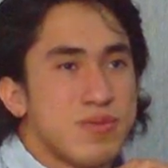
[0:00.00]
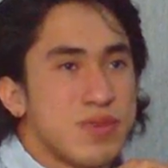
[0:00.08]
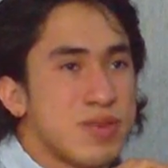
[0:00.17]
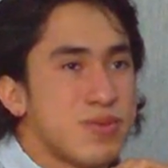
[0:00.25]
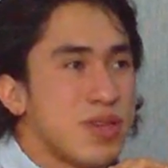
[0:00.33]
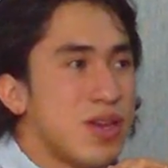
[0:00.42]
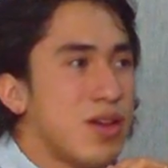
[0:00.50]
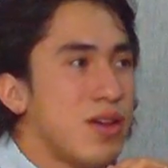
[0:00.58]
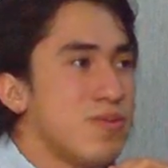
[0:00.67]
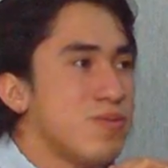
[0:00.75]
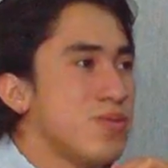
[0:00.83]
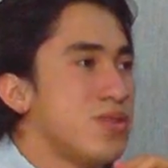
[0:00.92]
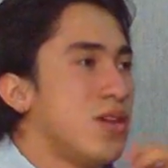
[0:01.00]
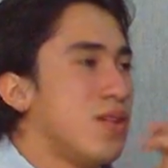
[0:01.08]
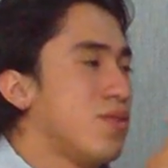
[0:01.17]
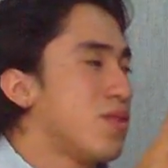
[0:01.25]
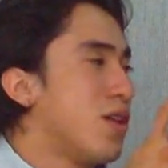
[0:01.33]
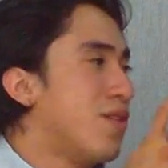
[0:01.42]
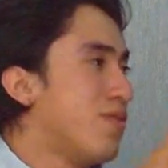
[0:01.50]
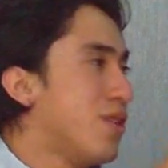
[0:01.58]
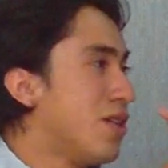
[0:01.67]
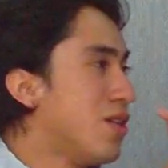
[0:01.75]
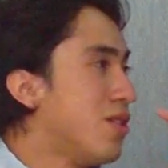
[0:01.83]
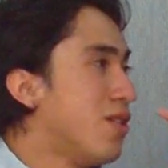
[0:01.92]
maybe a cyber cafe,